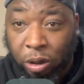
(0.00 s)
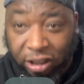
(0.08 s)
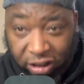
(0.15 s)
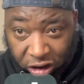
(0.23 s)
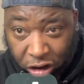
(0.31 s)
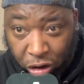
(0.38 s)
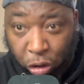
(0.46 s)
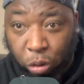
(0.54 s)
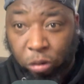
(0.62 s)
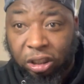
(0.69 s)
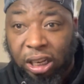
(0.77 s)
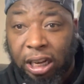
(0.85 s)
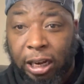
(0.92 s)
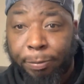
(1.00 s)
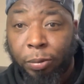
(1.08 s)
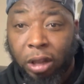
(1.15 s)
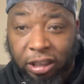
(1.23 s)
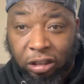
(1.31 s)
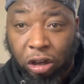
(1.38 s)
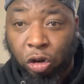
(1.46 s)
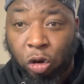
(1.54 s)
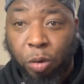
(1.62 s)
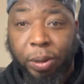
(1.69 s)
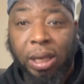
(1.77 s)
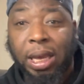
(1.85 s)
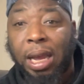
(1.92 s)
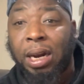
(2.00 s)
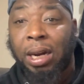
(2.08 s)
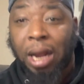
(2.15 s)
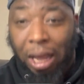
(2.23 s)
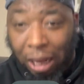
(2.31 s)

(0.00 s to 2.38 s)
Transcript: This is a new team. It's a new beginning.